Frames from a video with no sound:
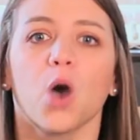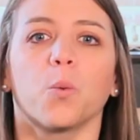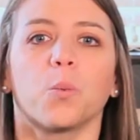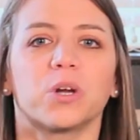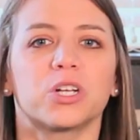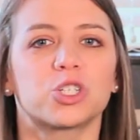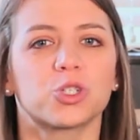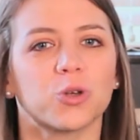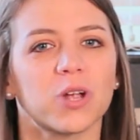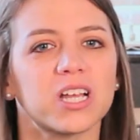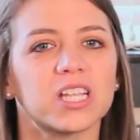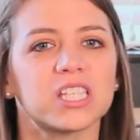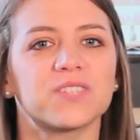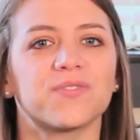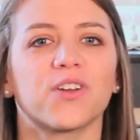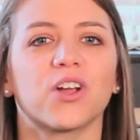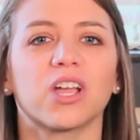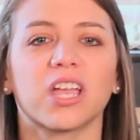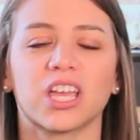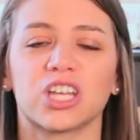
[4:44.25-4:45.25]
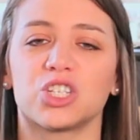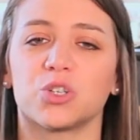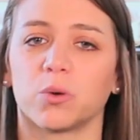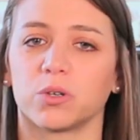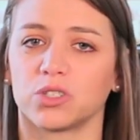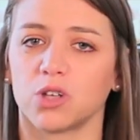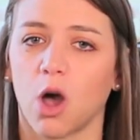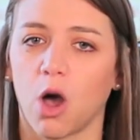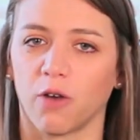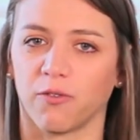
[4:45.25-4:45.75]
When transferring into a
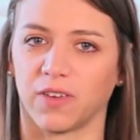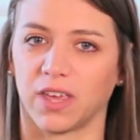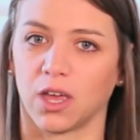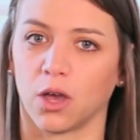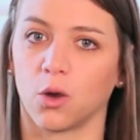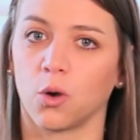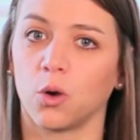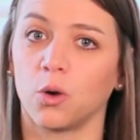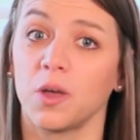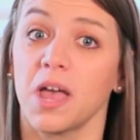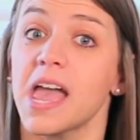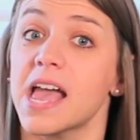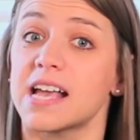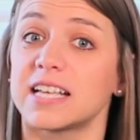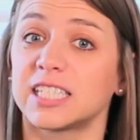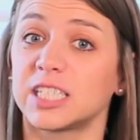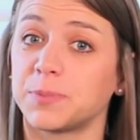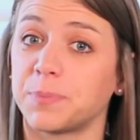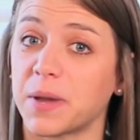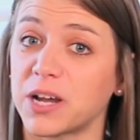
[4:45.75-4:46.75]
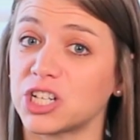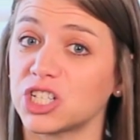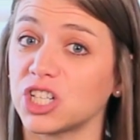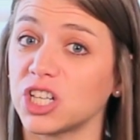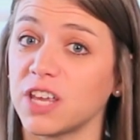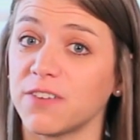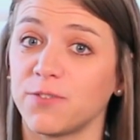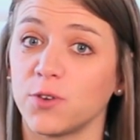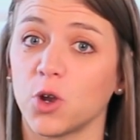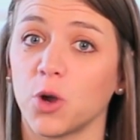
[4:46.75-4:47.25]
tall vehicle, especially
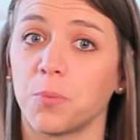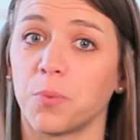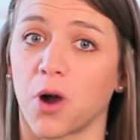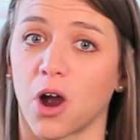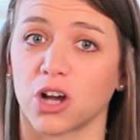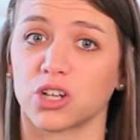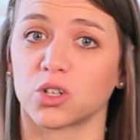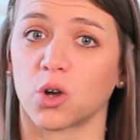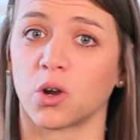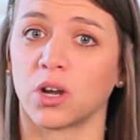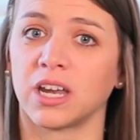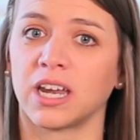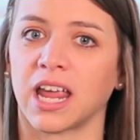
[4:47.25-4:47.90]
if you are parked on an